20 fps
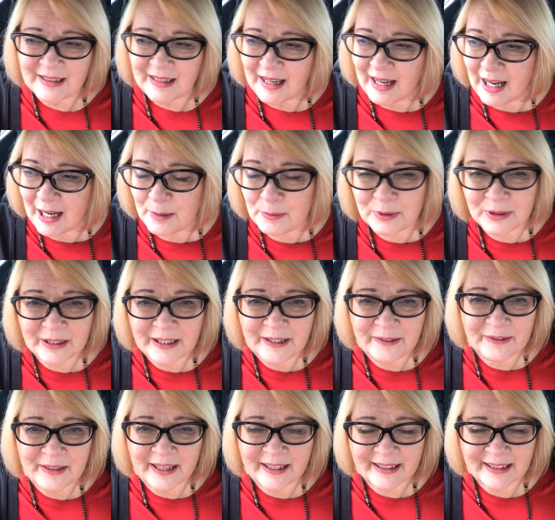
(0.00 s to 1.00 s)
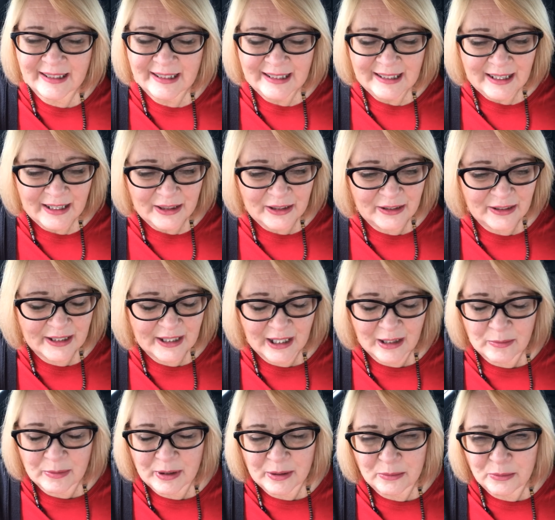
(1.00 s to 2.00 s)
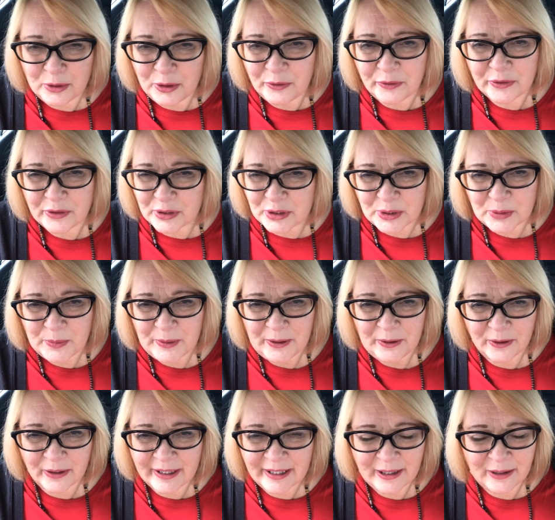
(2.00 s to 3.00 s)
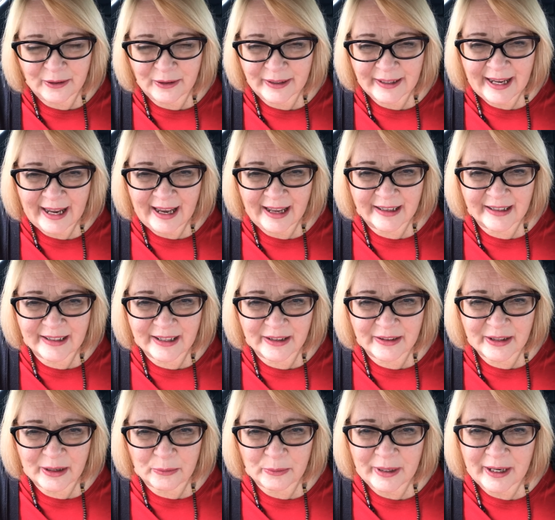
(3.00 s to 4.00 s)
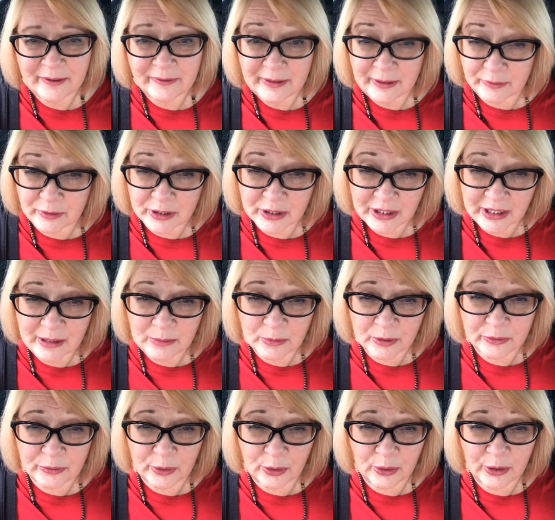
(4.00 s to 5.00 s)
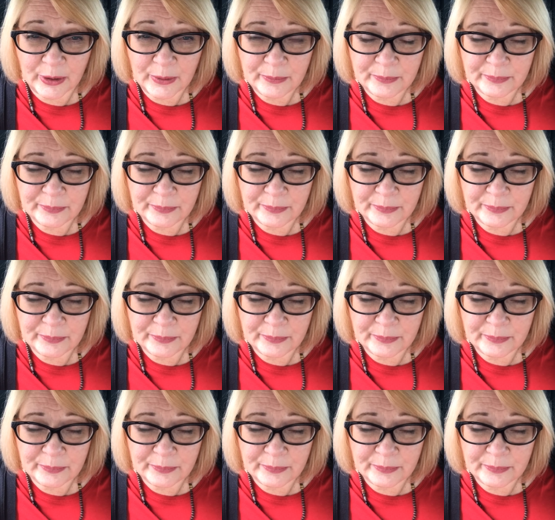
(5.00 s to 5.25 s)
I believe that there's going to be a move of the Spirit here in Canada that we have never seen before.